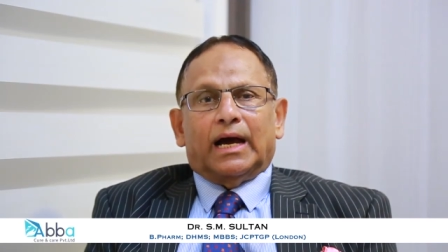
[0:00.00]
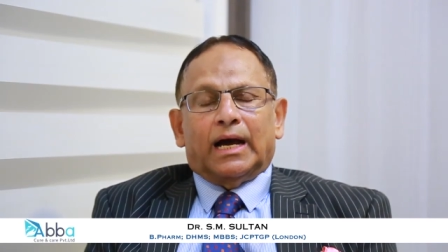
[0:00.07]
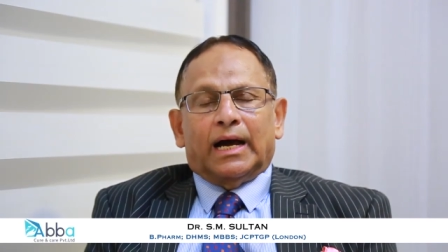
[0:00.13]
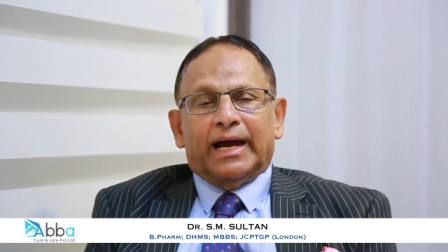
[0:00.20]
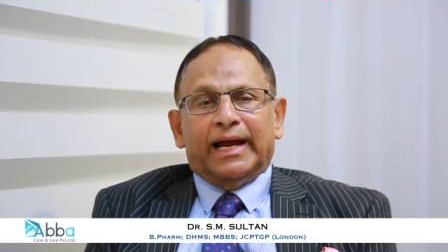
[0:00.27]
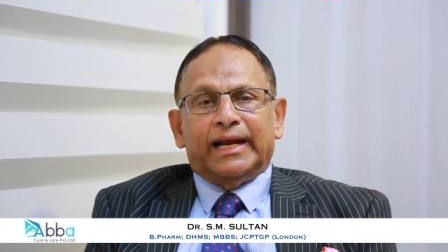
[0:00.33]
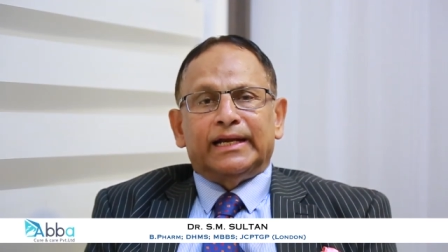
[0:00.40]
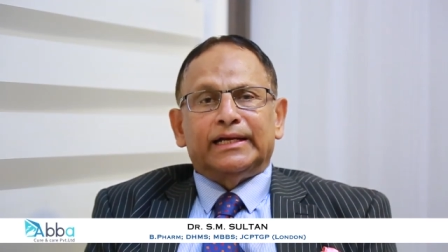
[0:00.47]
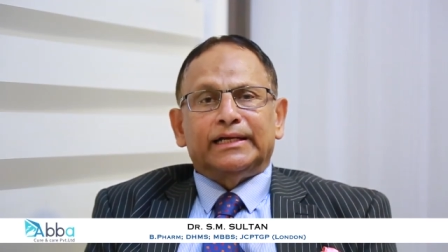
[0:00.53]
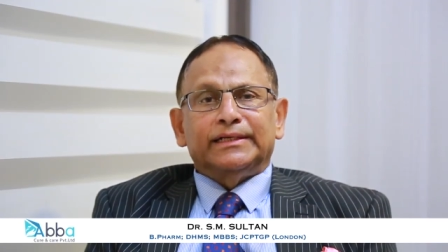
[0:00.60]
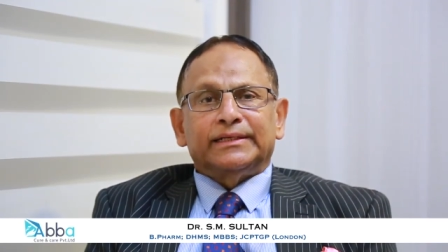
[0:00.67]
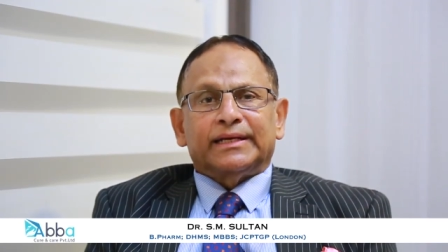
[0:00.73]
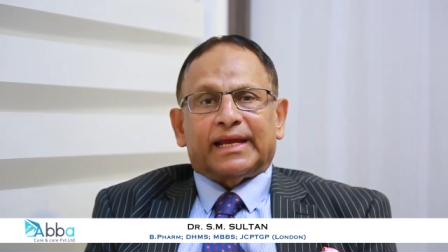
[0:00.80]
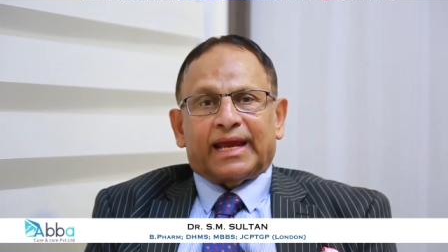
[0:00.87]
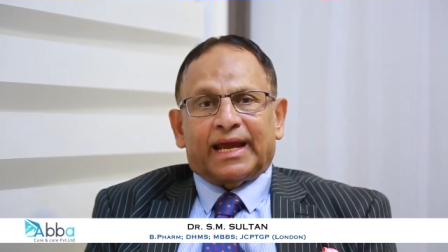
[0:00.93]

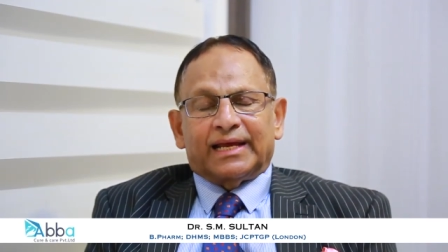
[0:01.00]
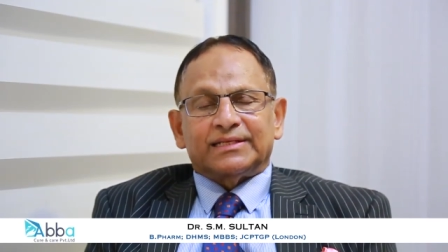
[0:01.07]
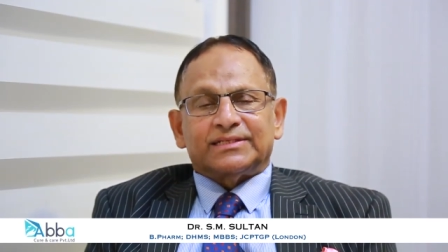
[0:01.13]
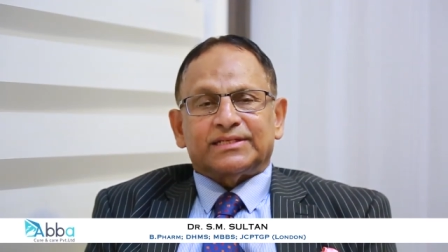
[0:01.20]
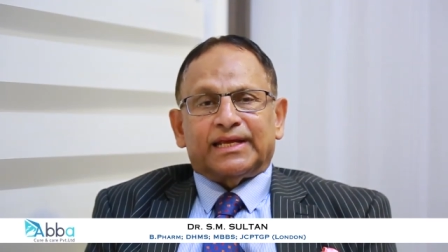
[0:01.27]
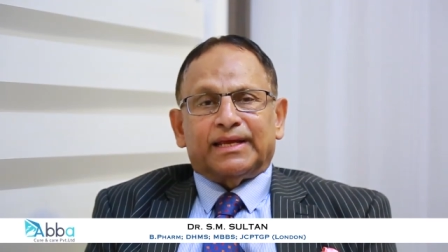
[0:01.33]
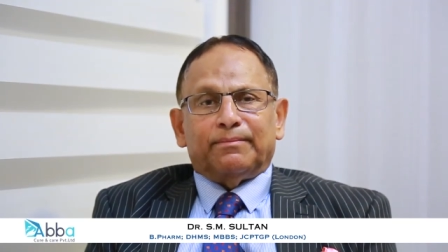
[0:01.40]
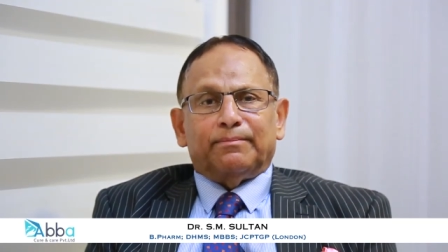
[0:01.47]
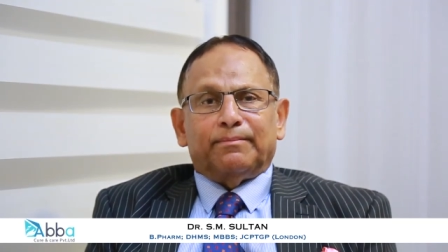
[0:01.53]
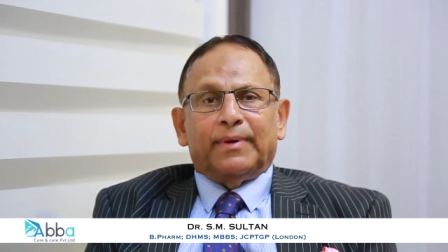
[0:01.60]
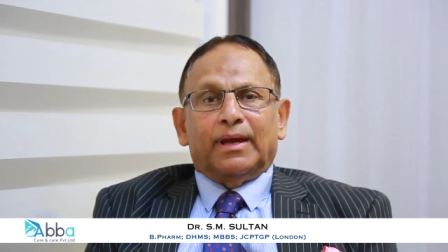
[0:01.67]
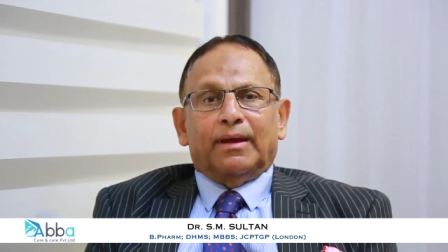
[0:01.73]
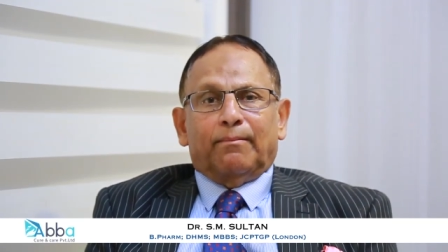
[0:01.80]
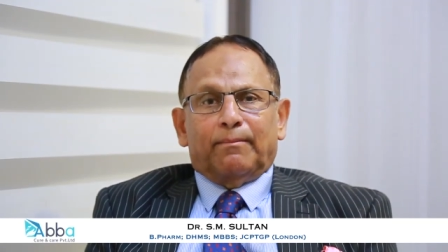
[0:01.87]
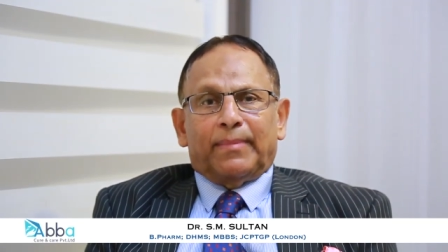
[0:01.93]
iron, calcium,
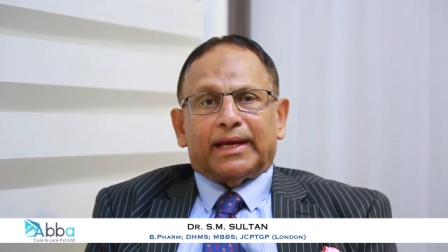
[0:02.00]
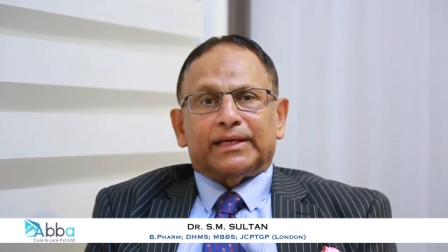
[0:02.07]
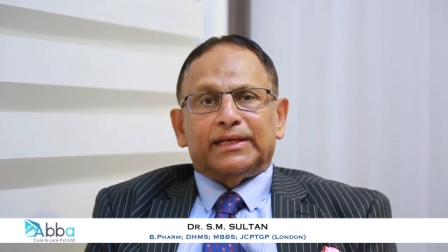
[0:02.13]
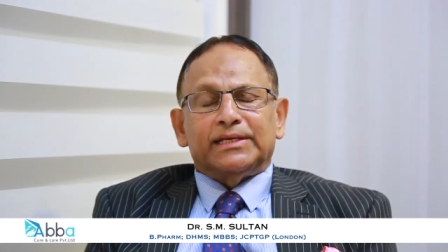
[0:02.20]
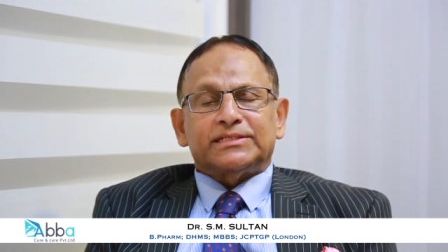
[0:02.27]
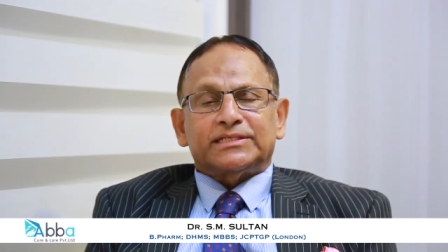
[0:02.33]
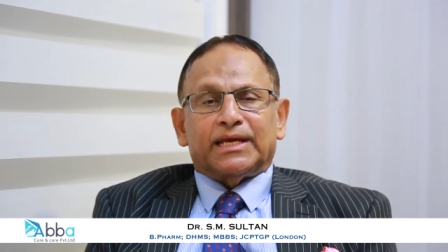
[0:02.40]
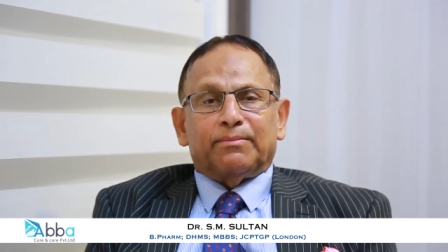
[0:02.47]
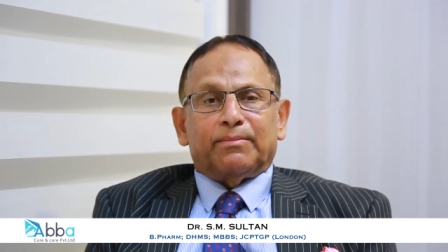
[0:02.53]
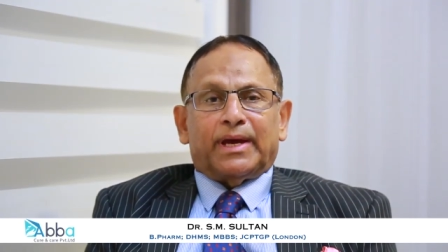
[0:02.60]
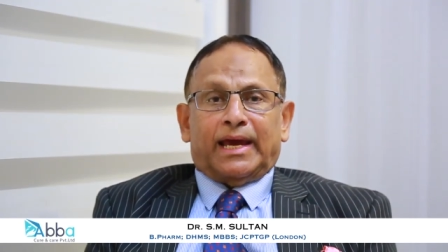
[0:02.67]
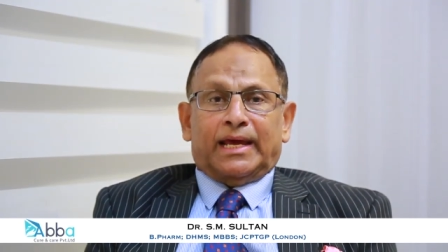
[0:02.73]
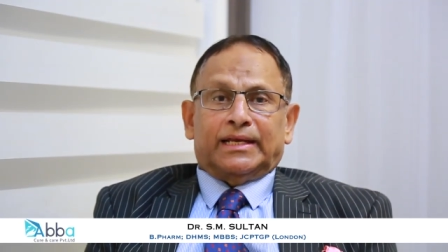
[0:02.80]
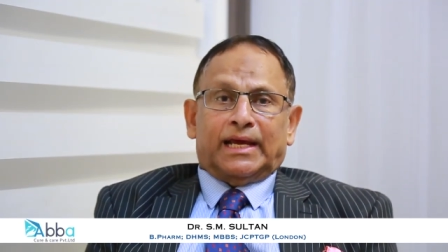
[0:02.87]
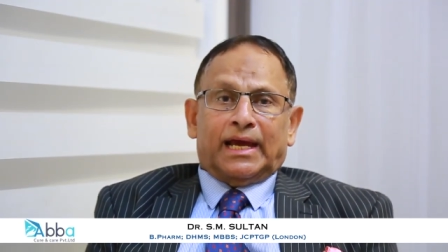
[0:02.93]
magnesium,
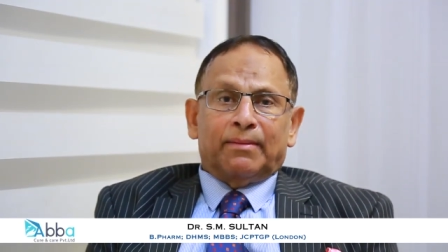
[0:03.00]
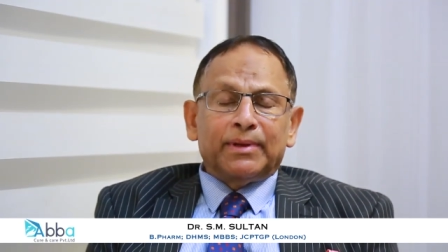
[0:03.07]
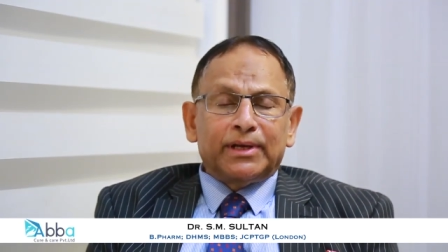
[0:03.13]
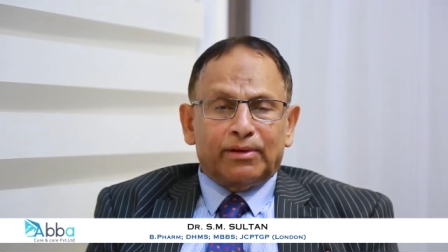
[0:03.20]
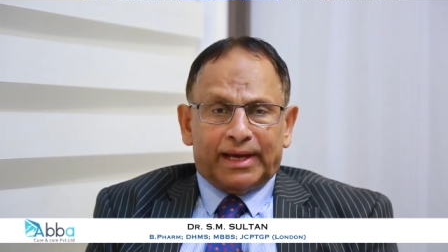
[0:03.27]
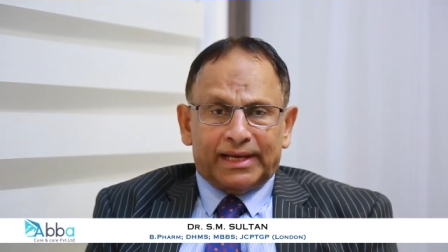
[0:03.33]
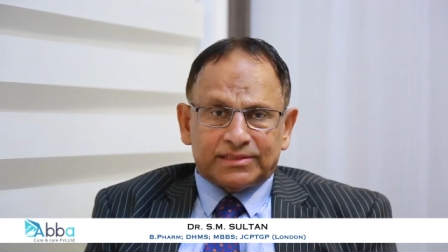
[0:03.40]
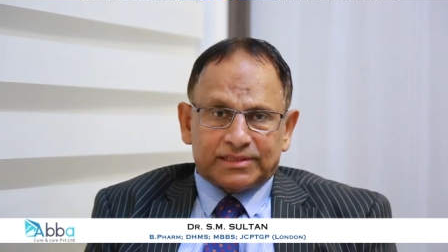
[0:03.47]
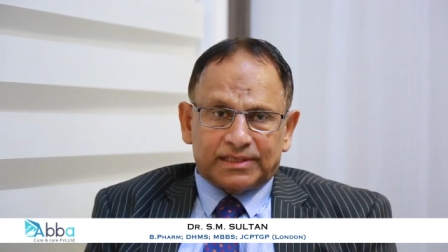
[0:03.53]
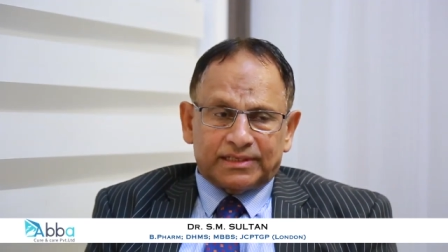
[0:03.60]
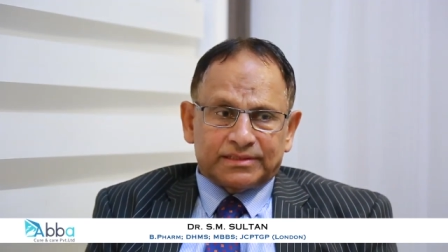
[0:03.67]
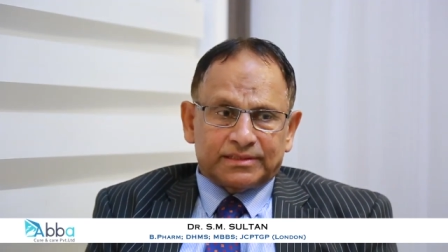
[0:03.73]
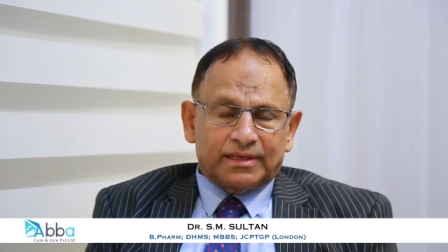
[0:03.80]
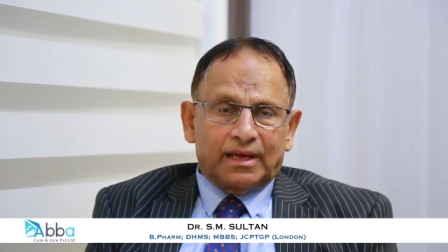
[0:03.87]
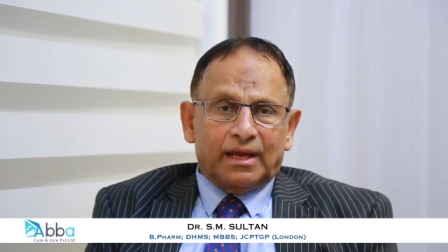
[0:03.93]
and amino
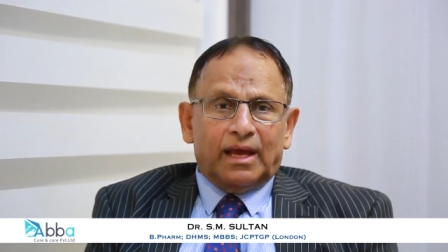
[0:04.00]
acids.